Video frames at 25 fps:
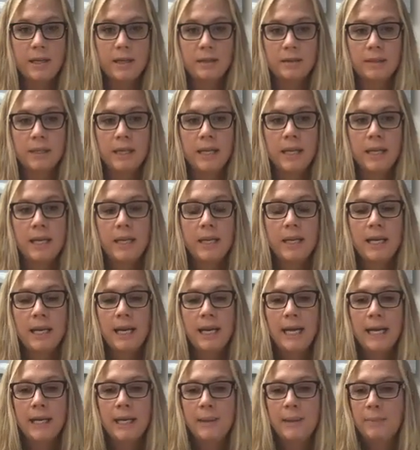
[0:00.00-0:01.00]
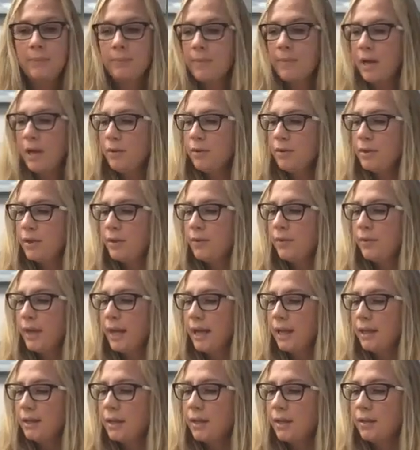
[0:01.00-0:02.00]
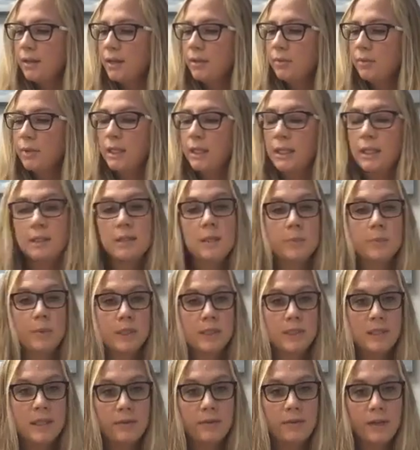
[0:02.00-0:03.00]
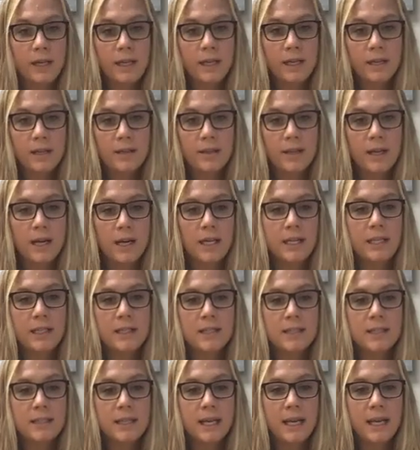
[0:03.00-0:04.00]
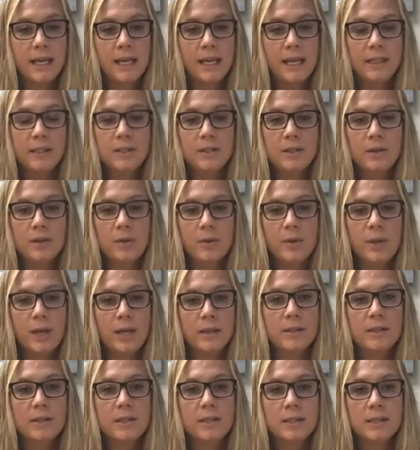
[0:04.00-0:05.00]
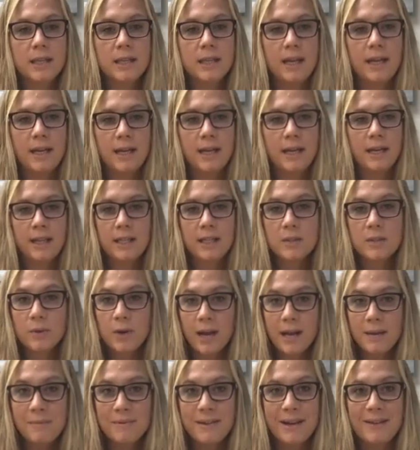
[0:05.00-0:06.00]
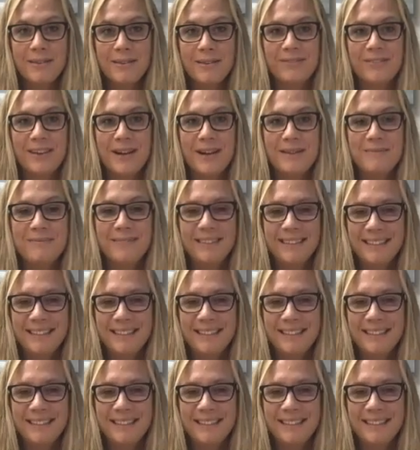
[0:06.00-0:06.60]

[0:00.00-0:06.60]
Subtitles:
And other than that, nothing really specific that I can say. So that's where I'm coming from.